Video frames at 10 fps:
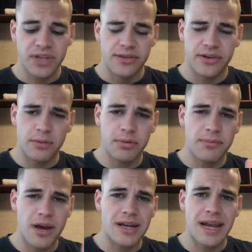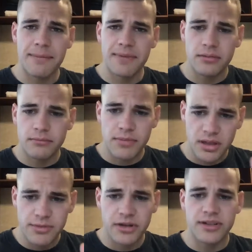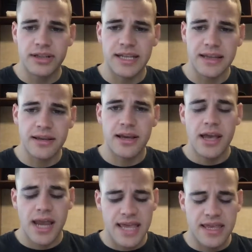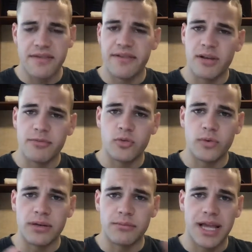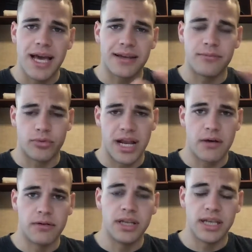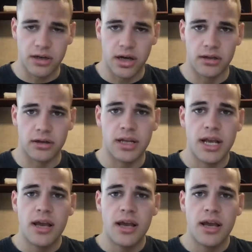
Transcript: They're typically about 9 millimeters in length, and they vary between black and brown in color.